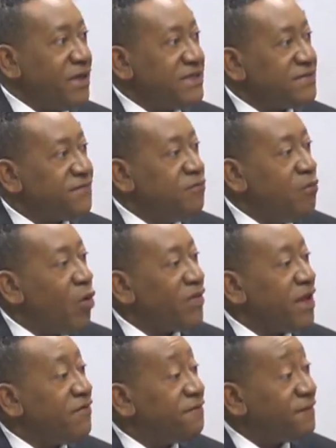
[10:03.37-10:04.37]
is more
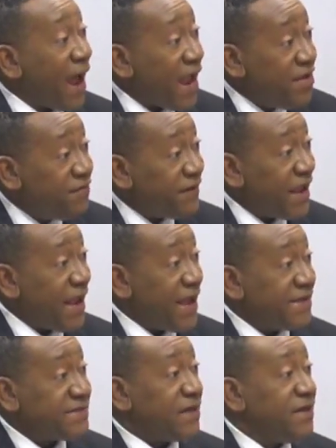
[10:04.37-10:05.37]
than 5
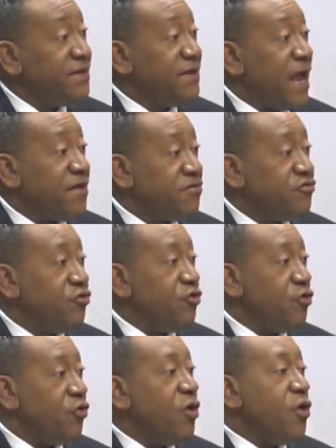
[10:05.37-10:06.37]
years on death
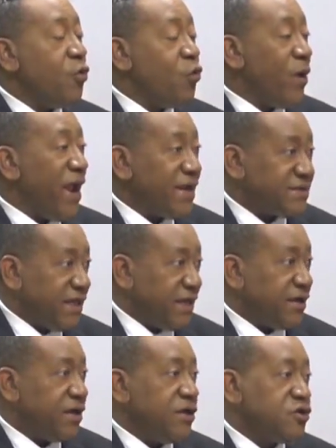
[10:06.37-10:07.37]
row
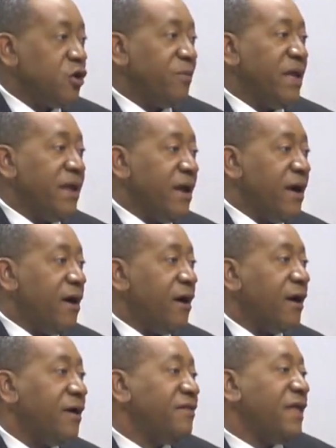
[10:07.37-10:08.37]
waiting to be
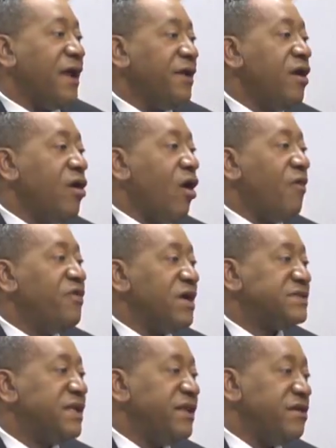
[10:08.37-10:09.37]
hung, then
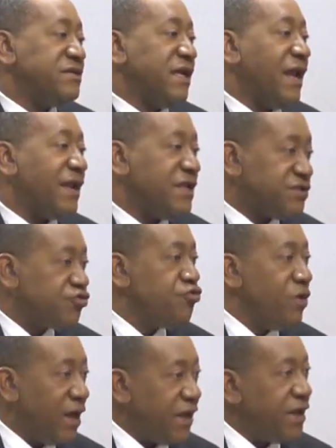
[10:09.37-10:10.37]
obviously they're saying that it's
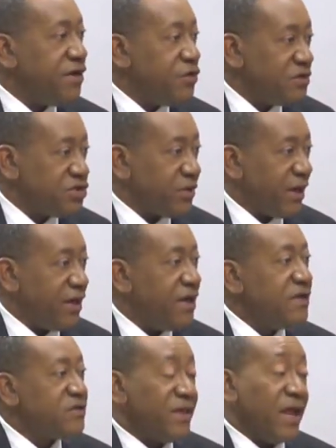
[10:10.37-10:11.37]
cruel and unusual.
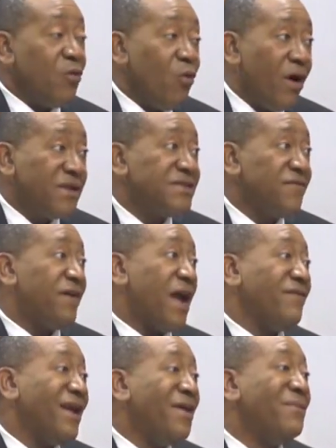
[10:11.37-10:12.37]
So then once the
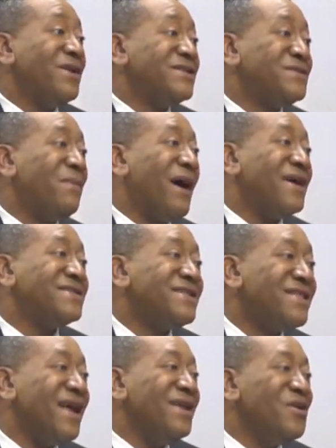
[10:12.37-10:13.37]
5-year limit is
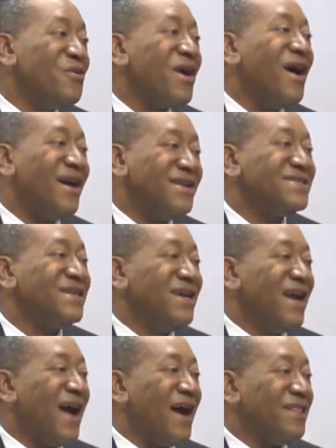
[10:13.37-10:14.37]
passed, then you can't
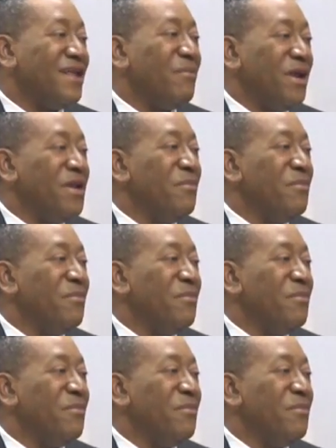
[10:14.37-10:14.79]
hang them anymore.